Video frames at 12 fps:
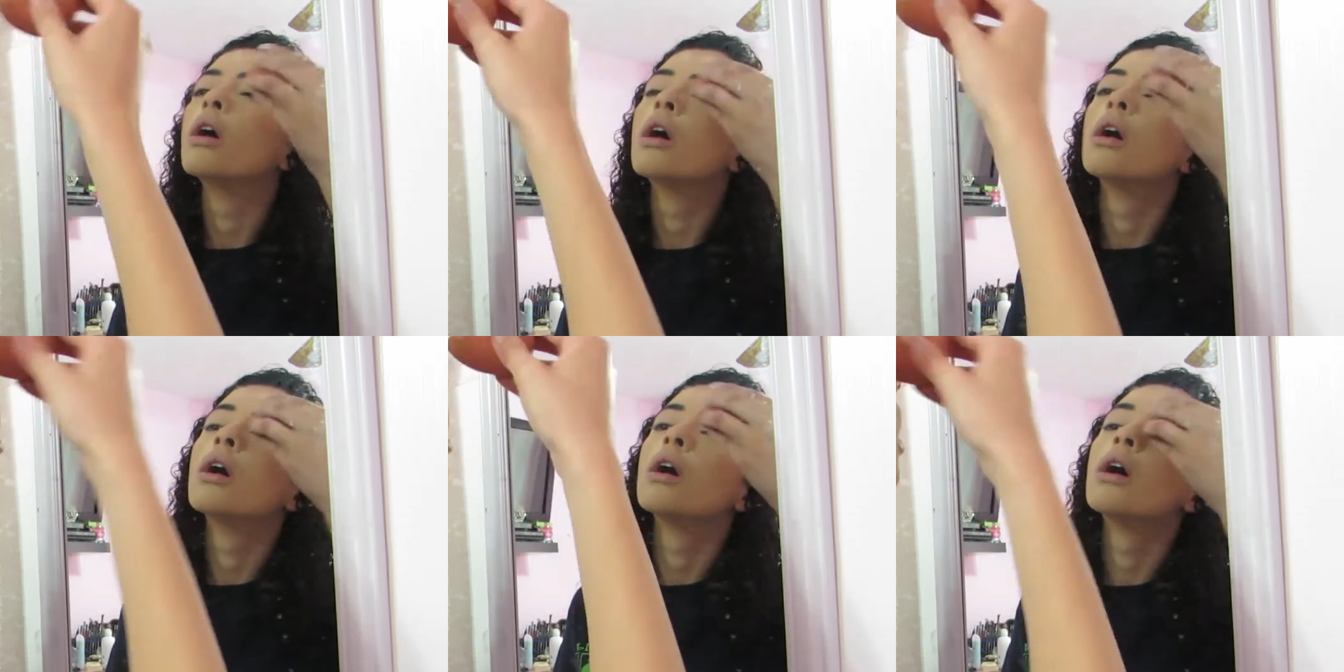
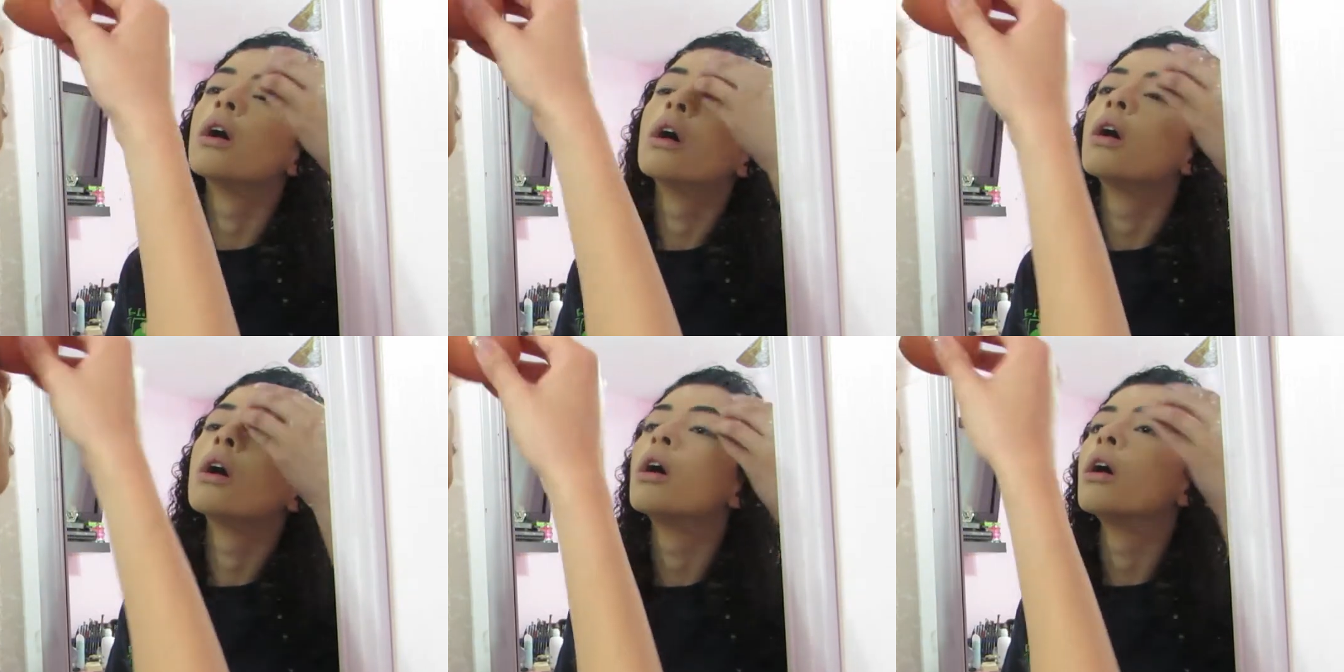you know,
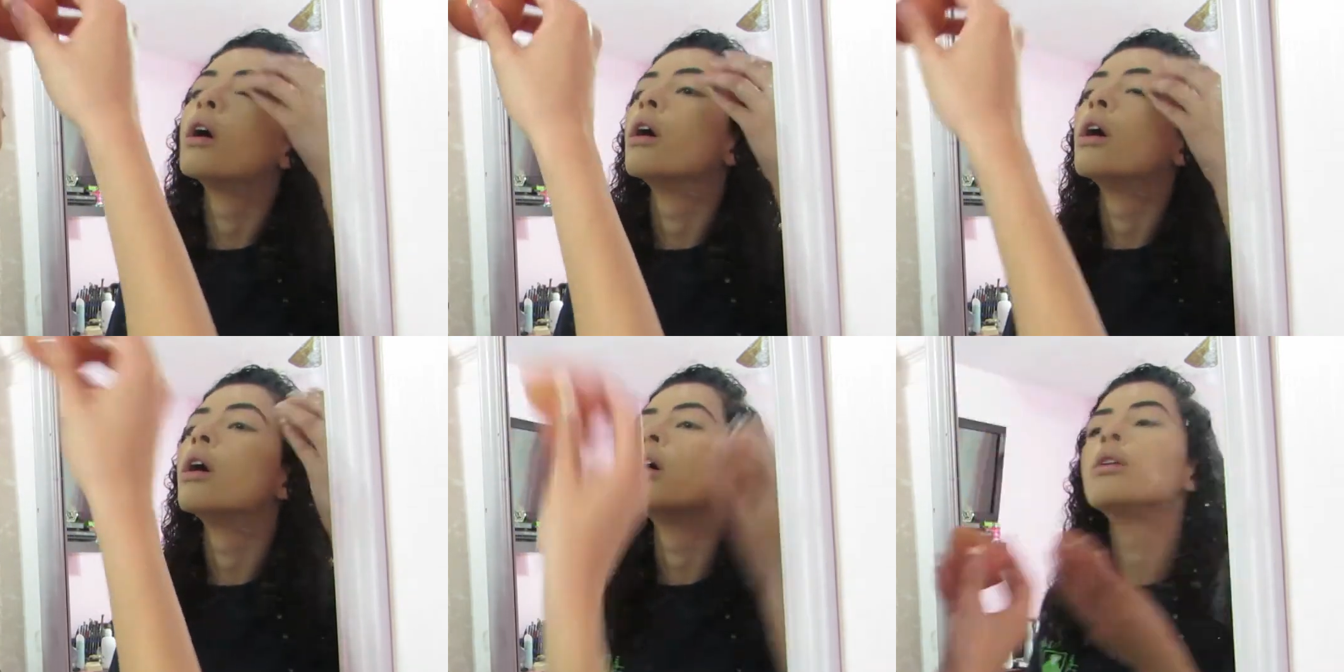seeing
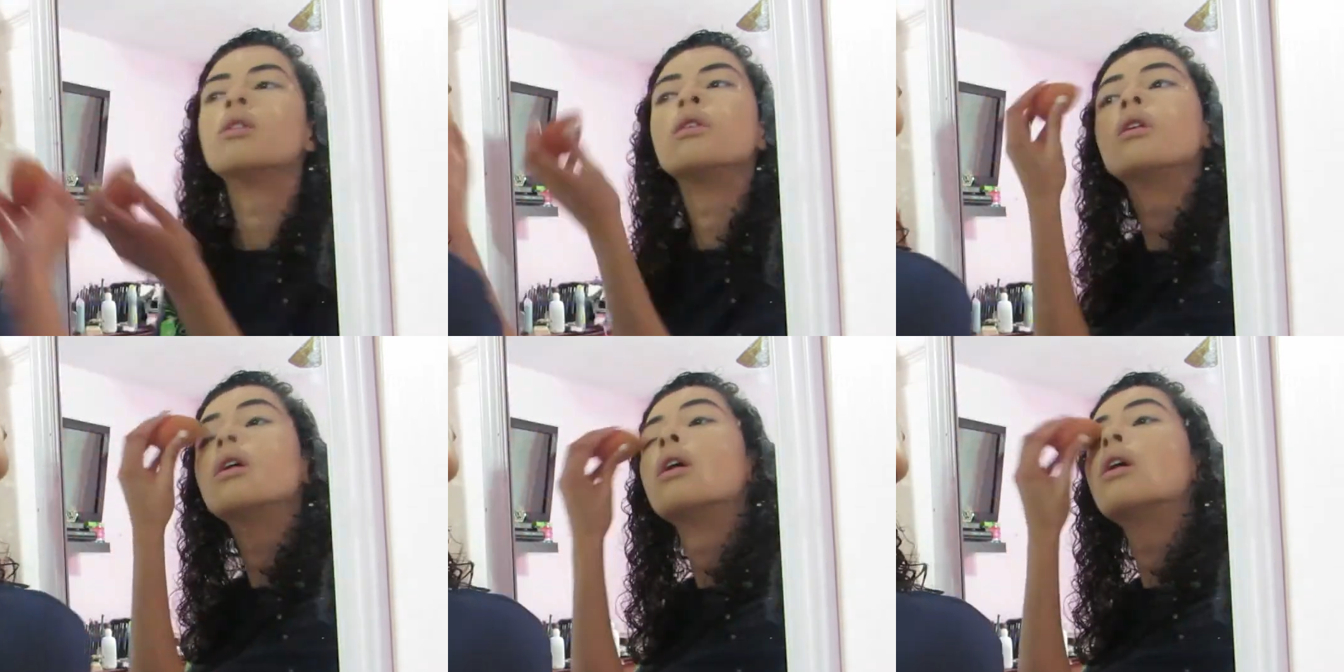
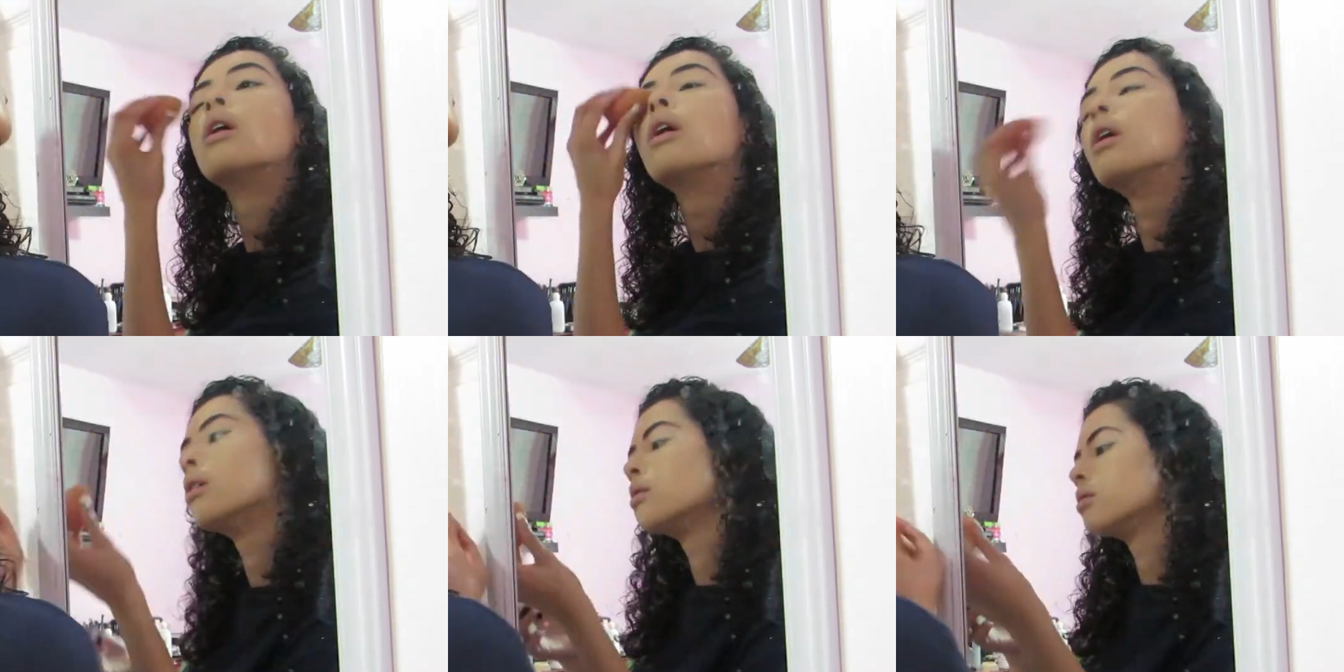teenagers,
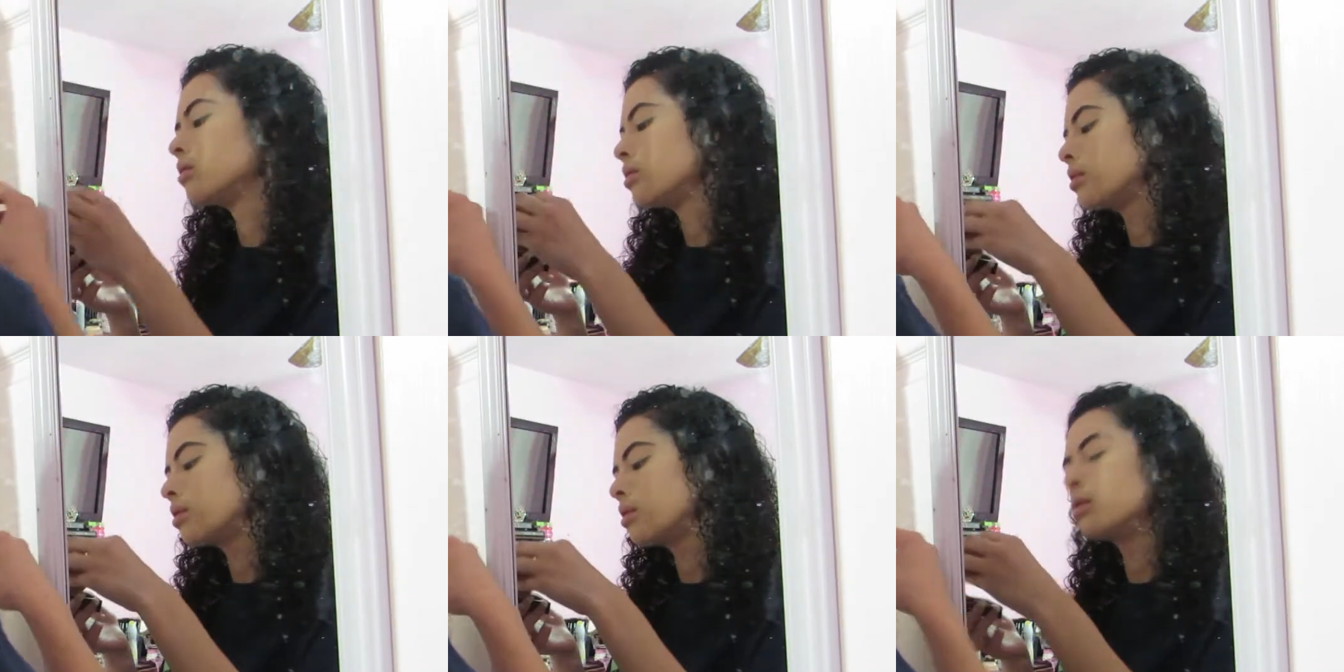people
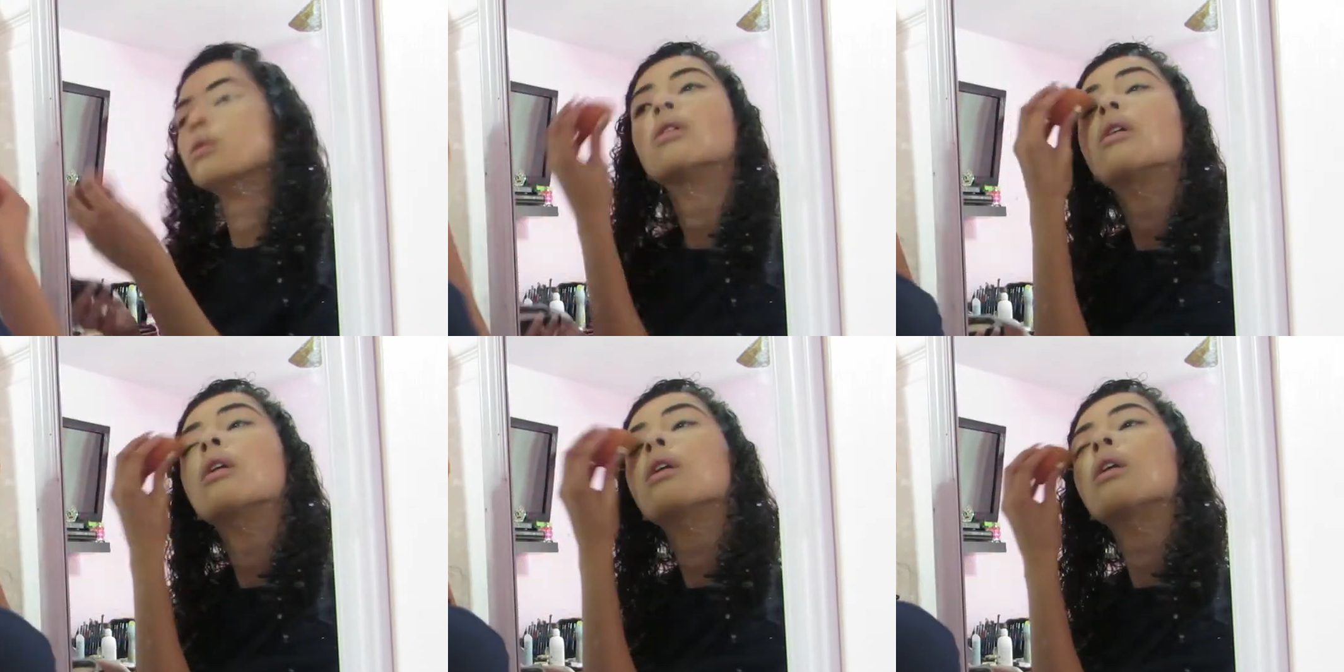younger than me
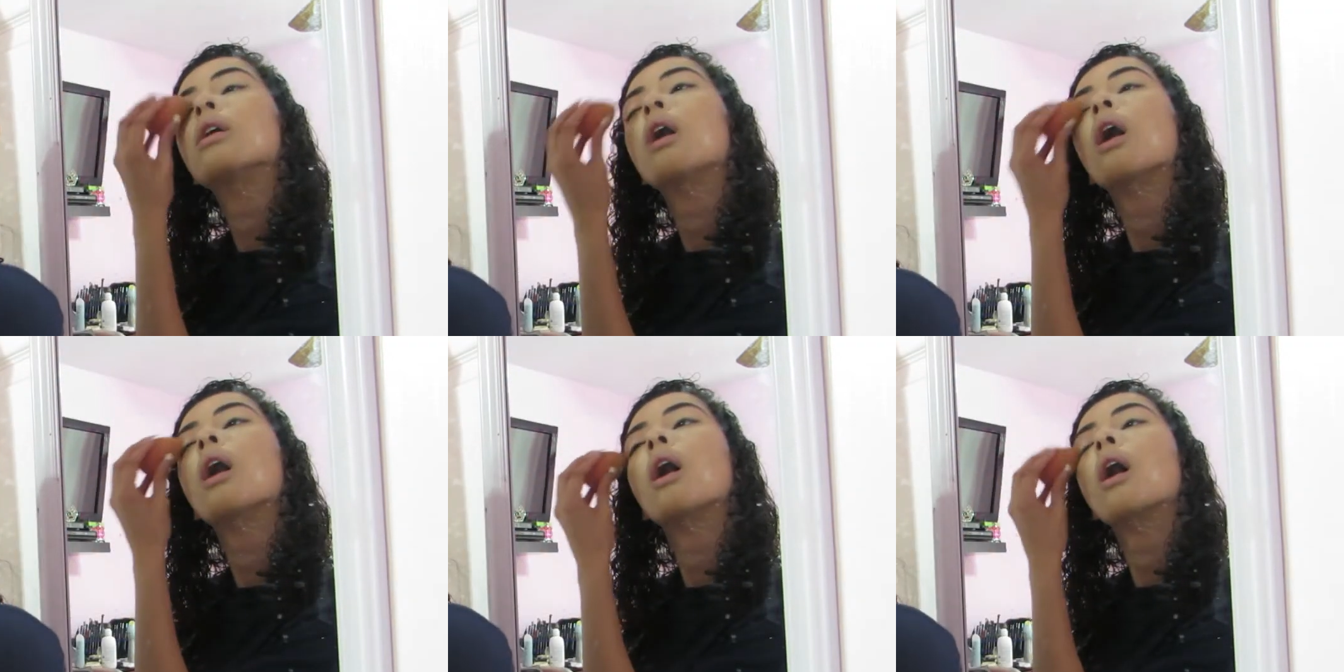and my
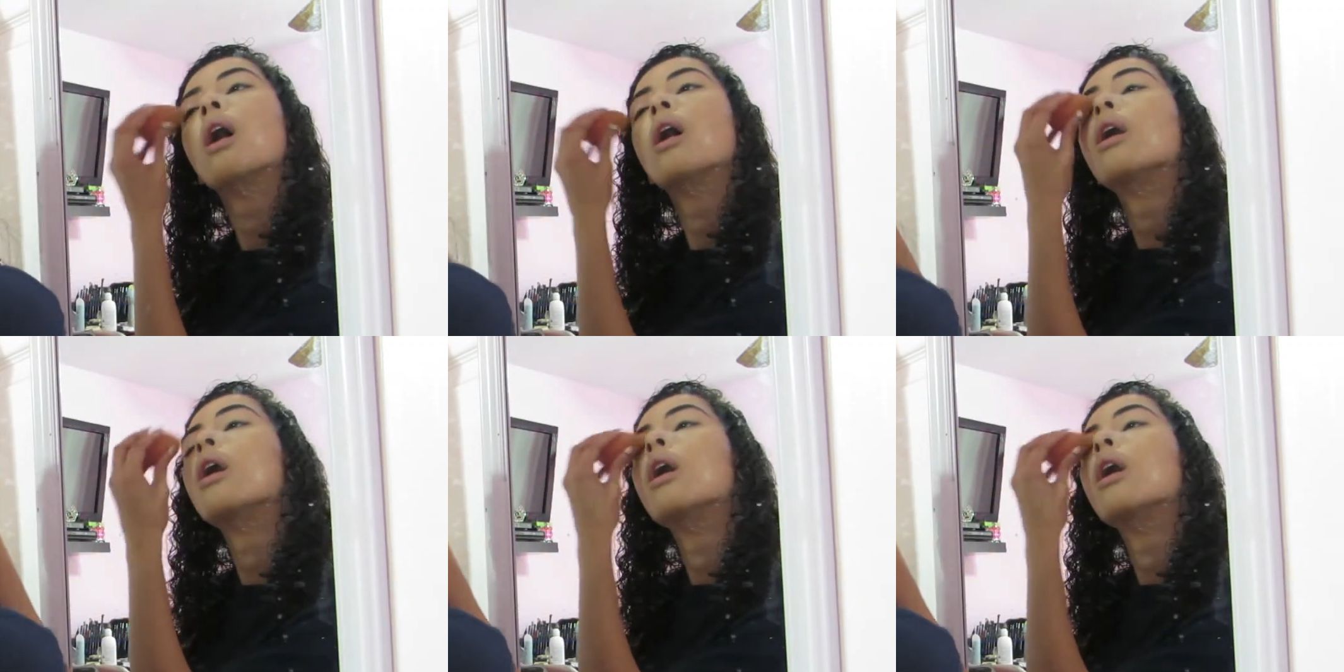age,